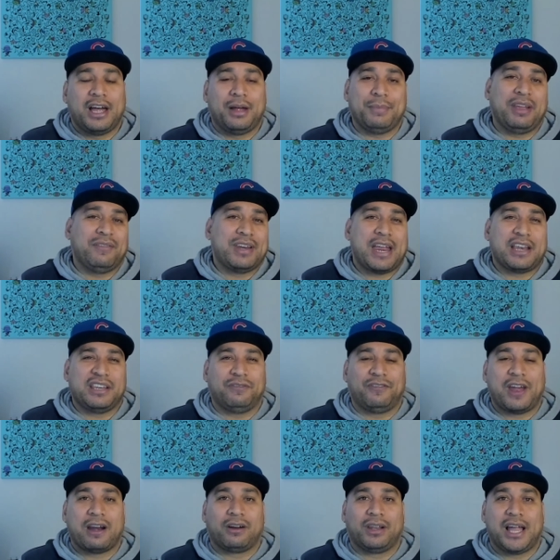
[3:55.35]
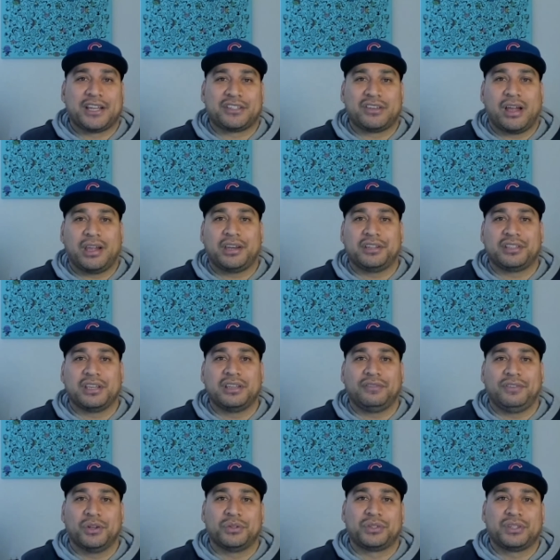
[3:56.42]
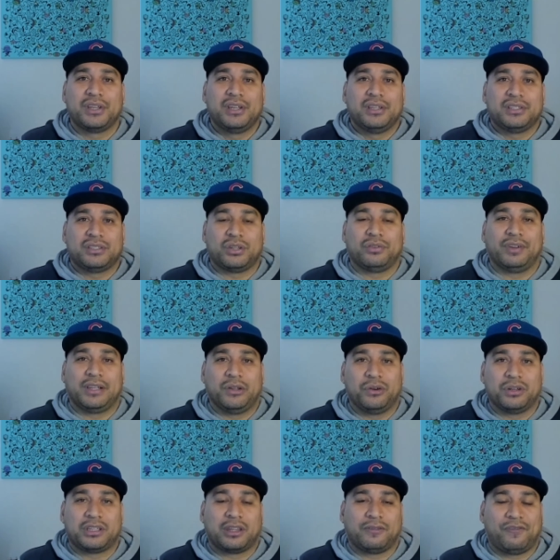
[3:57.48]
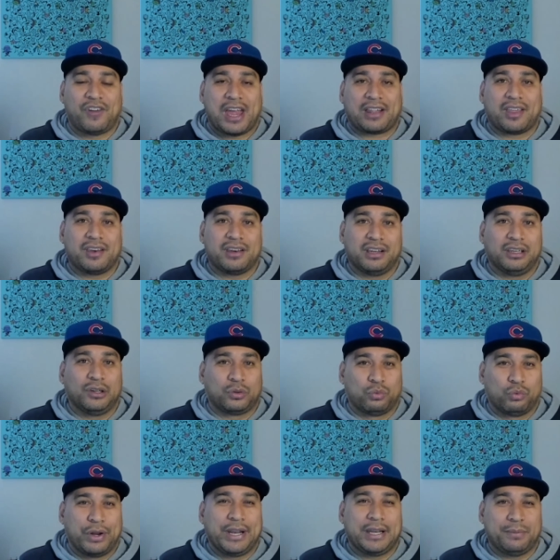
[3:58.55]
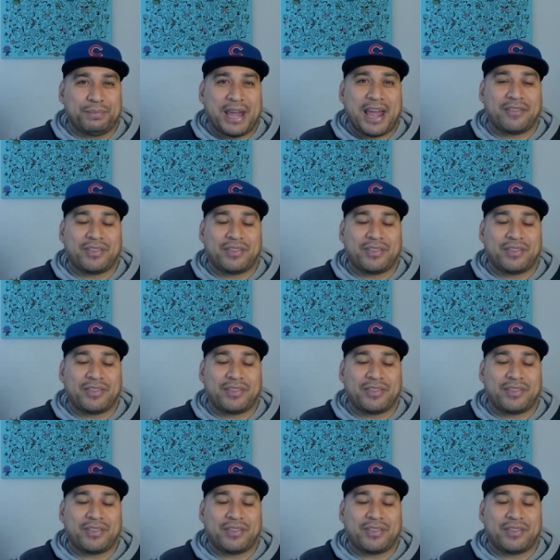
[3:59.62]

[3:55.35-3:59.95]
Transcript: Even Andy Farrell last night in his interviews sort of alluded to the fact that it looked really bad,